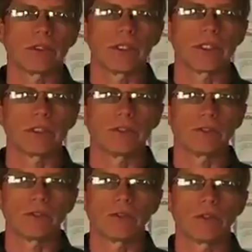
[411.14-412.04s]
thing. And
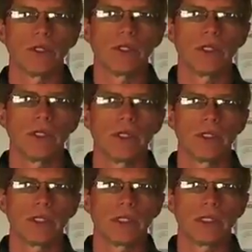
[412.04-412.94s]
so
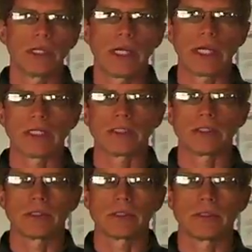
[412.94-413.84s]
it
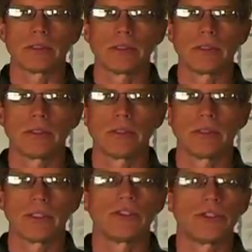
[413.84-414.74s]
has
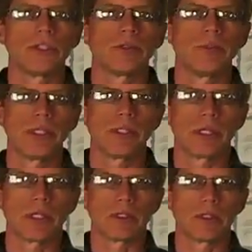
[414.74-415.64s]
assured me
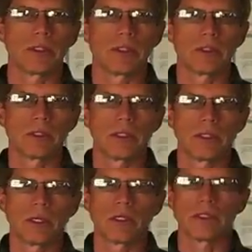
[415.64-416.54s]
that our
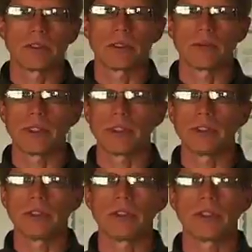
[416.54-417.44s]
dollars are being
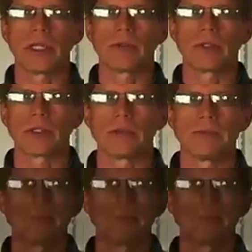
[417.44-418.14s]
heard out there.